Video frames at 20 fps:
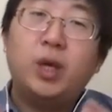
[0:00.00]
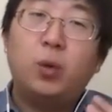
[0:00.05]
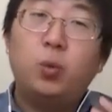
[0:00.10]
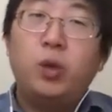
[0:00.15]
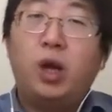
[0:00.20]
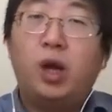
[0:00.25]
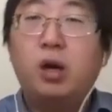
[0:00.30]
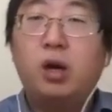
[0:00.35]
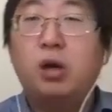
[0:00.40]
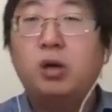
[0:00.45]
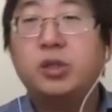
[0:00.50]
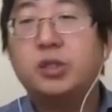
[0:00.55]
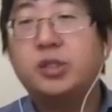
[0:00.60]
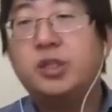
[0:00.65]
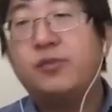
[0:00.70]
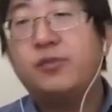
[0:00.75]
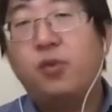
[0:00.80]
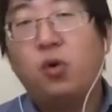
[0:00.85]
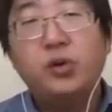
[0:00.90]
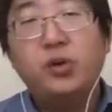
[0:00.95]
heard the
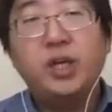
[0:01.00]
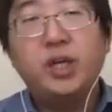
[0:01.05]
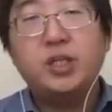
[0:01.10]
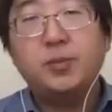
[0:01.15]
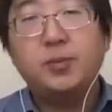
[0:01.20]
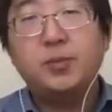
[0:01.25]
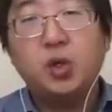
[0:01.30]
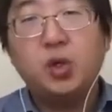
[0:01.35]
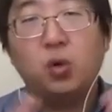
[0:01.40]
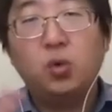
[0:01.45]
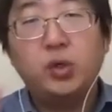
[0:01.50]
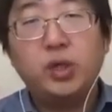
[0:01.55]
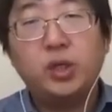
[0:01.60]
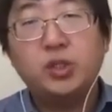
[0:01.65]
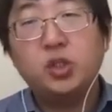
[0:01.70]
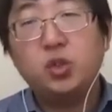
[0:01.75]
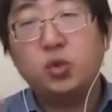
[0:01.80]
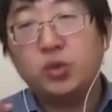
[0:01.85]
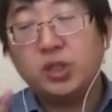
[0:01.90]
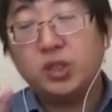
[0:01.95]
default native tokens
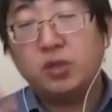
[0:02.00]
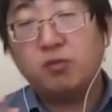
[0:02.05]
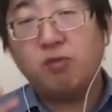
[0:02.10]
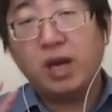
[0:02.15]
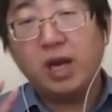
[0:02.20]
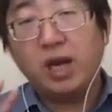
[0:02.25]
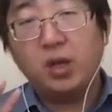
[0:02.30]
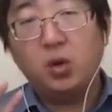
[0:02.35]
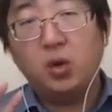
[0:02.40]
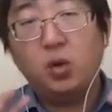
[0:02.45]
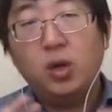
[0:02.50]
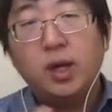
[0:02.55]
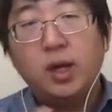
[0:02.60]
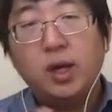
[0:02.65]
utility value.